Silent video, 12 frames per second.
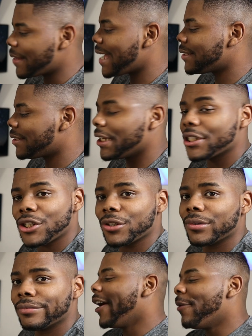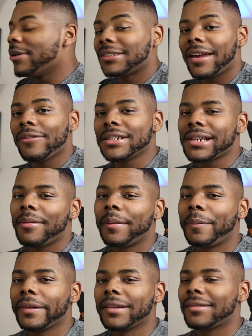That's the issue. Almost every time
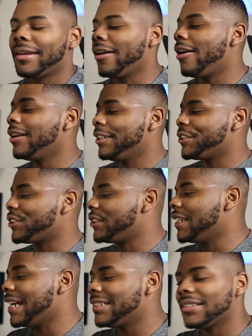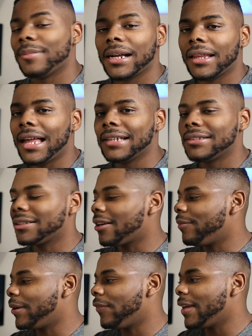I put this thing on, it just snatches my glasses
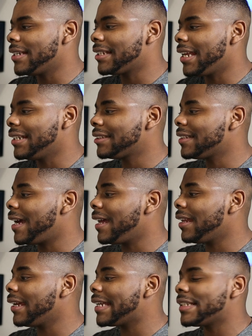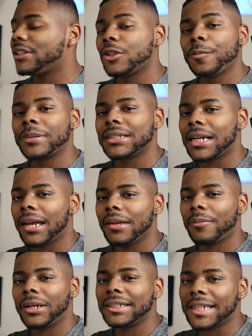off my face. And it's not like it's super
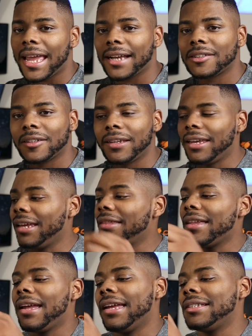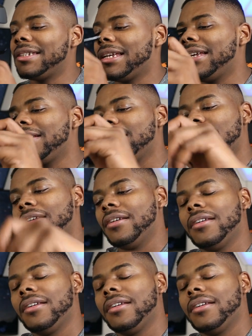tight when it's actually in the headset.